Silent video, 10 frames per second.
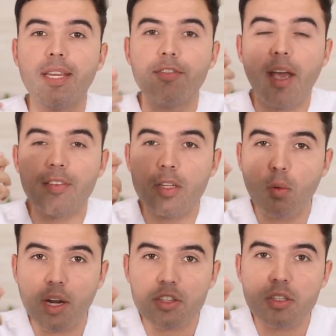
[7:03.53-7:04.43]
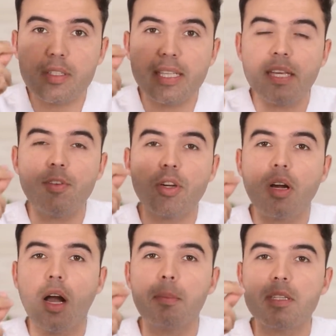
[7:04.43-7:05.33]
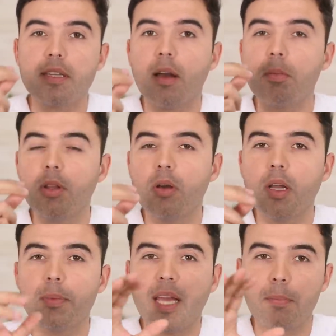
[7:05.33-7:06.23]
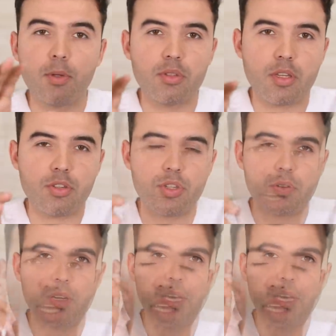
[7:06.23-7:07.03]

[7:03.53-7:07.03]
And if you have any questions, leave your comments down below and I'll be happy to assist you.